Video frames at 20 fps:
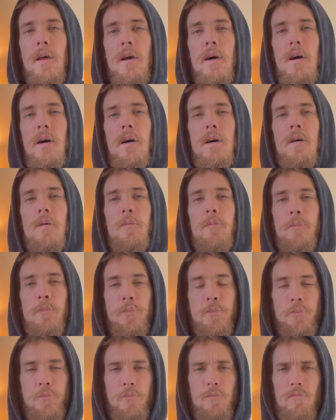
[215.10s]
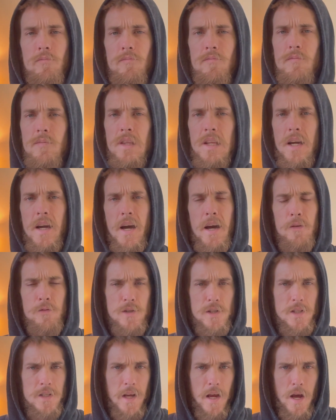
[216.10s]
I have
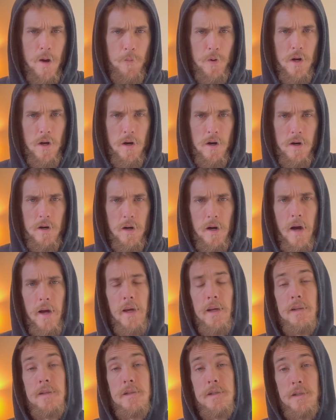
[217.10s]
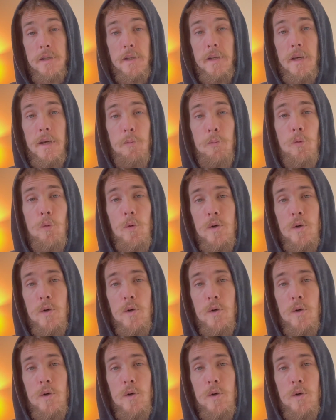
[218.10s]
stamina, I can sleep,